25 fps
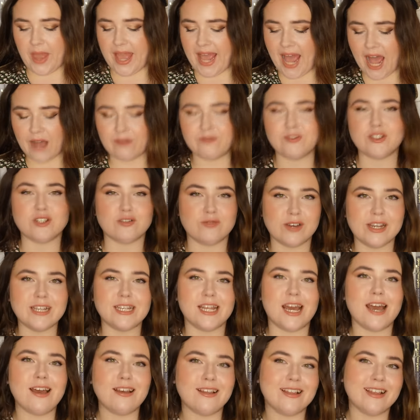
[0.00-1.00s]
I have to read
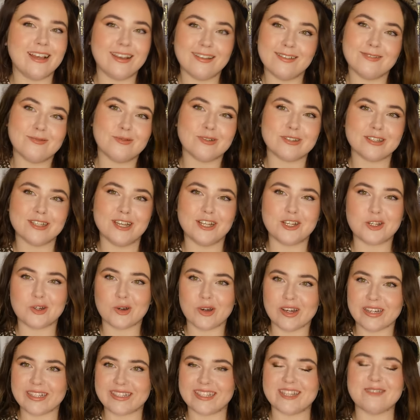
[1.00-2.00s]
it. It wasn't a
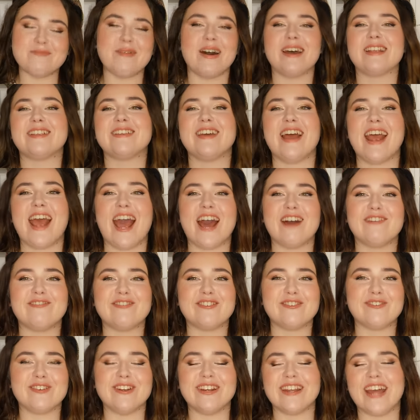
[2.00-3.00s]
choice in the matter, I have
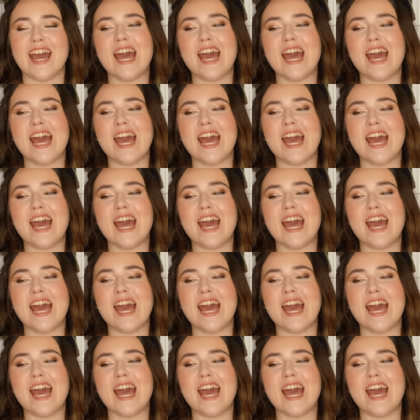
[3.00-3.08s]
to read